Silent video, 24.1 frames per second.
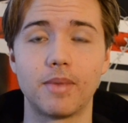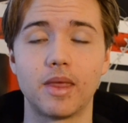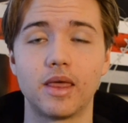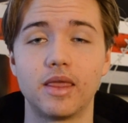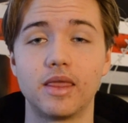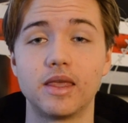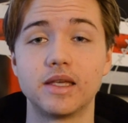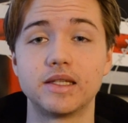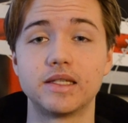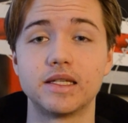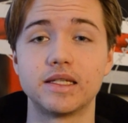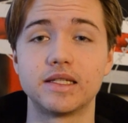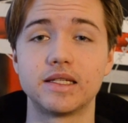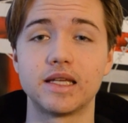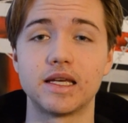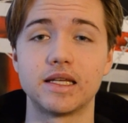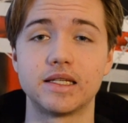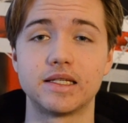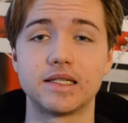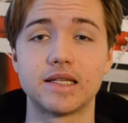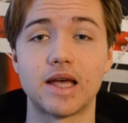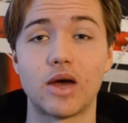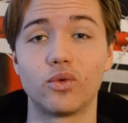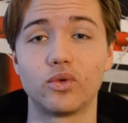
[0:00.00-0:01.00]
This is a
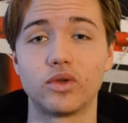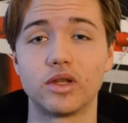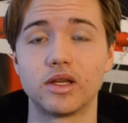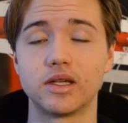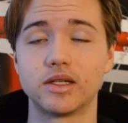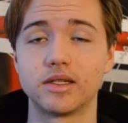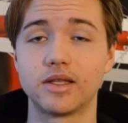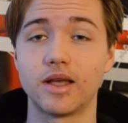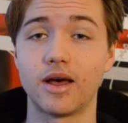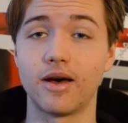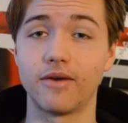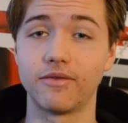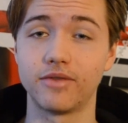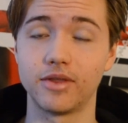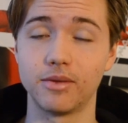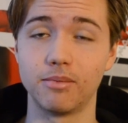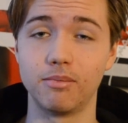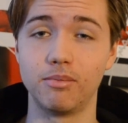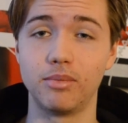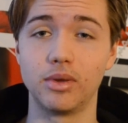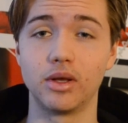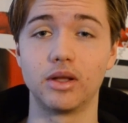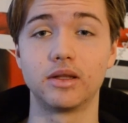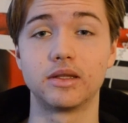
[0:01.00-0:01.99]
sound test of the
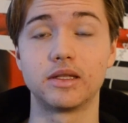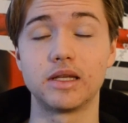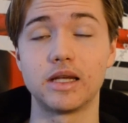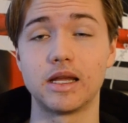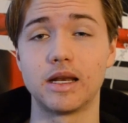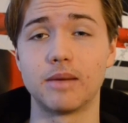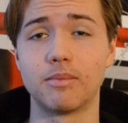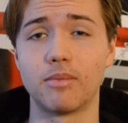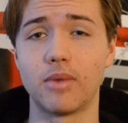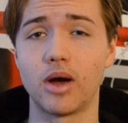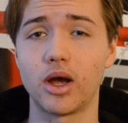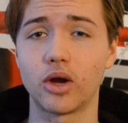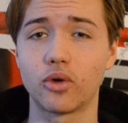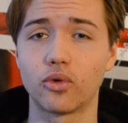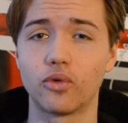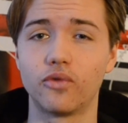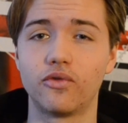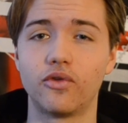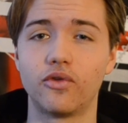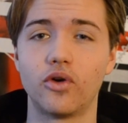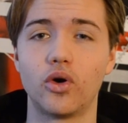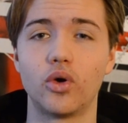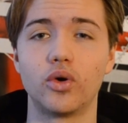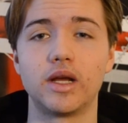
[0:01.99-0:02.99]
built-in
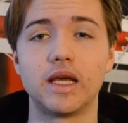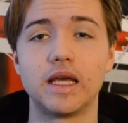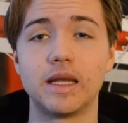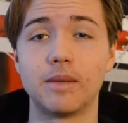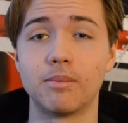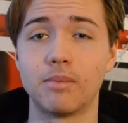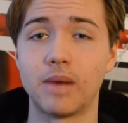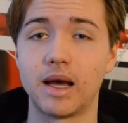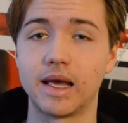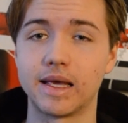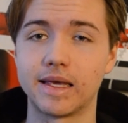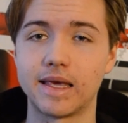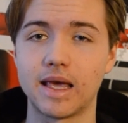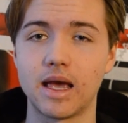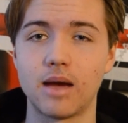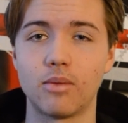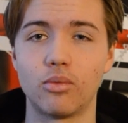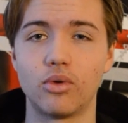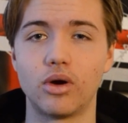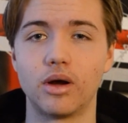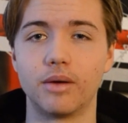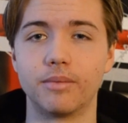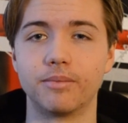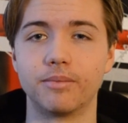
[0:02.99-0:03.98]
microphone in my camera.